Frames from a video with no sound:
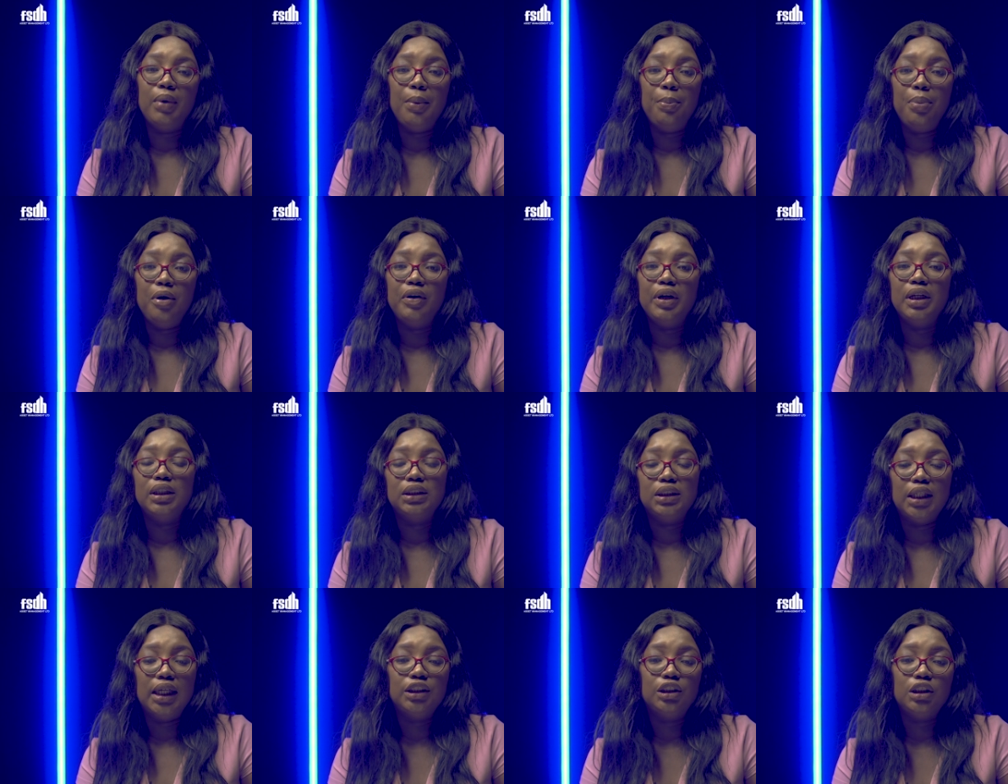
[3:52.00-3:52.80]
My
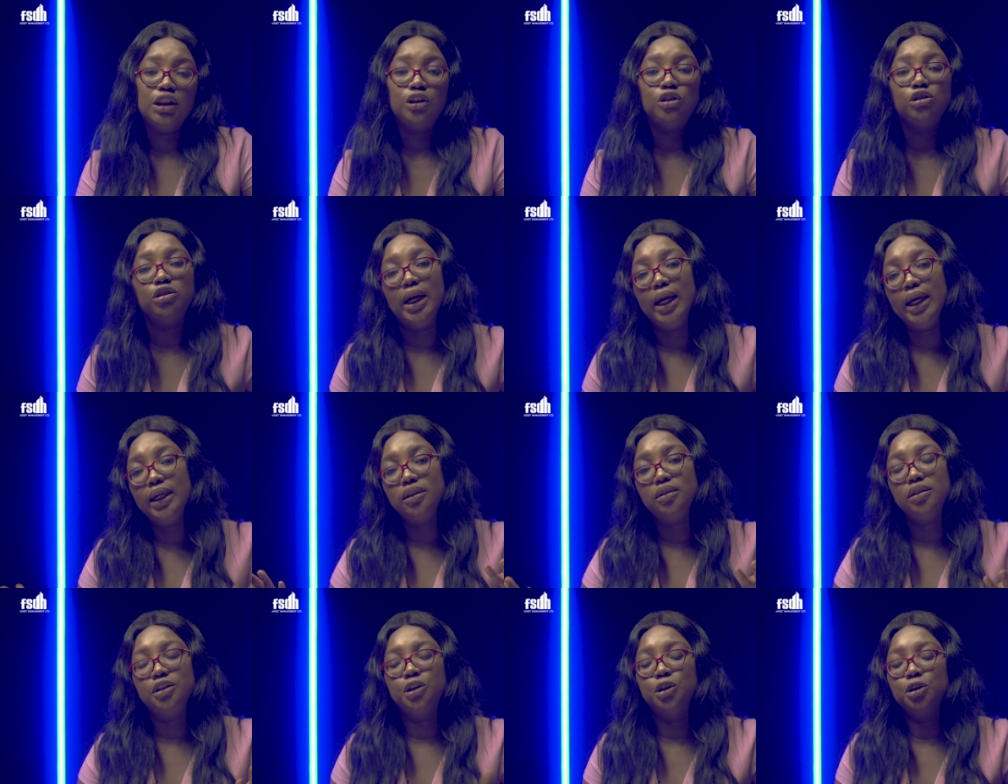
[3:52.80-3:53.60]
parents actually
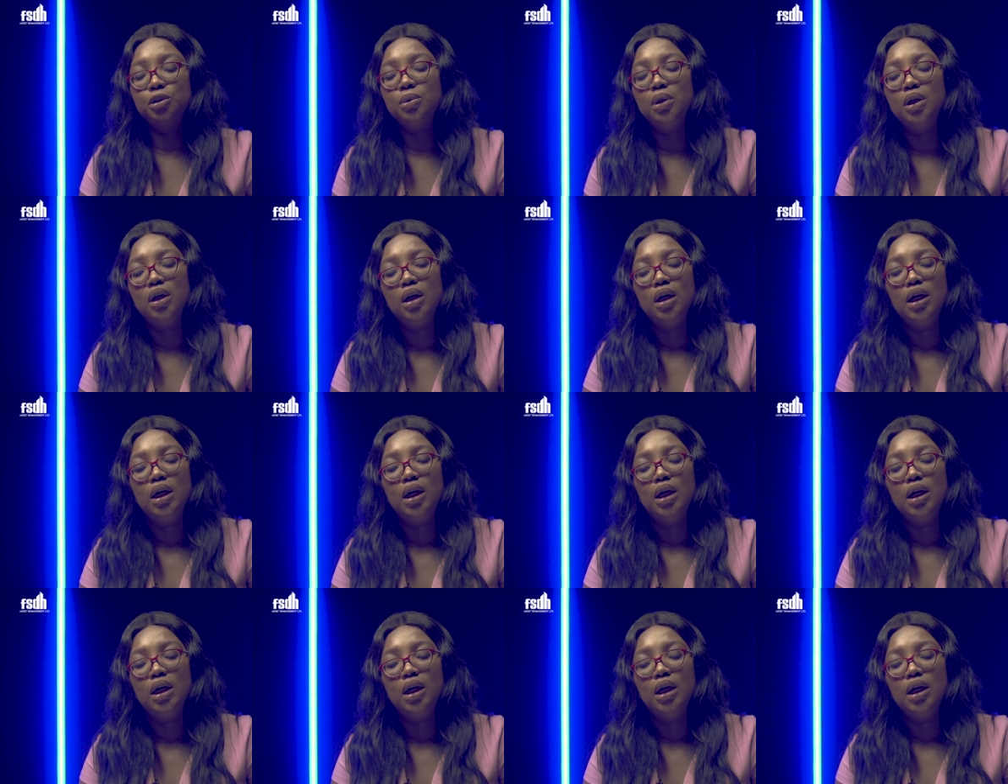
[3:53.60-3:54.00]
tried, you know.